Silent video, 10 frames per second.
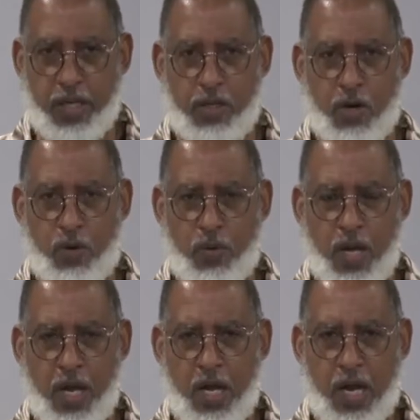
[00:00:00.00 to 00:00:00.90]
go
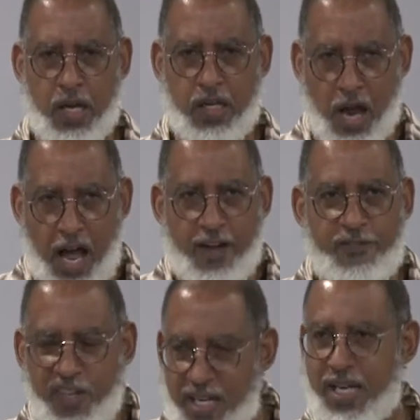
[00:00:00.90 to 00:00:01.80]
uh,
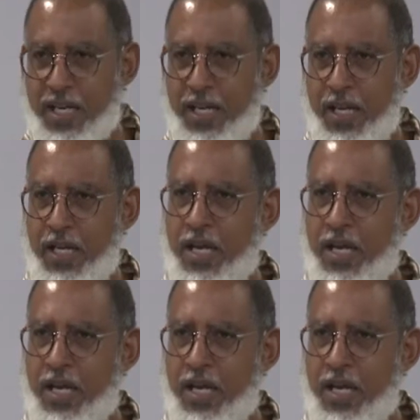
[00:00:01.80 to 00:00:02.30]
confidently,